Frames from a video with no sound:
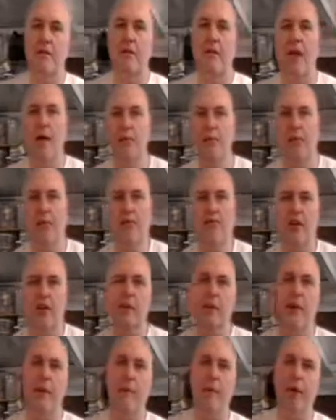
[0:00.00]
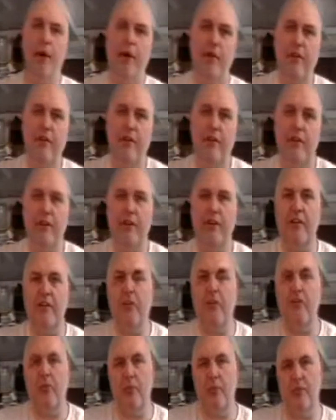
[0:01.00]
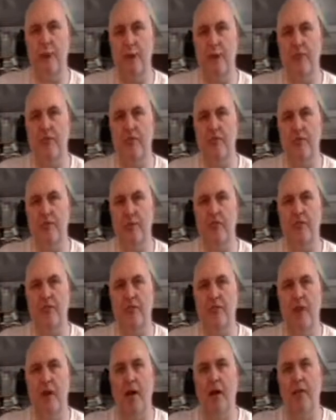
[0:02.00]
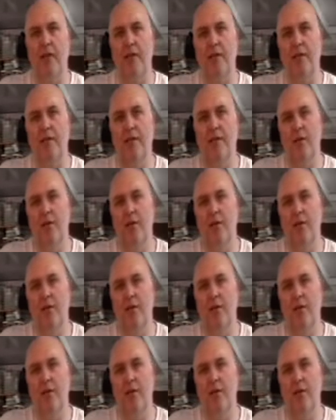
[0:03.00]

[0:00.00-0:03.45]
Now I'm going to talk about power factor, or major versus minor.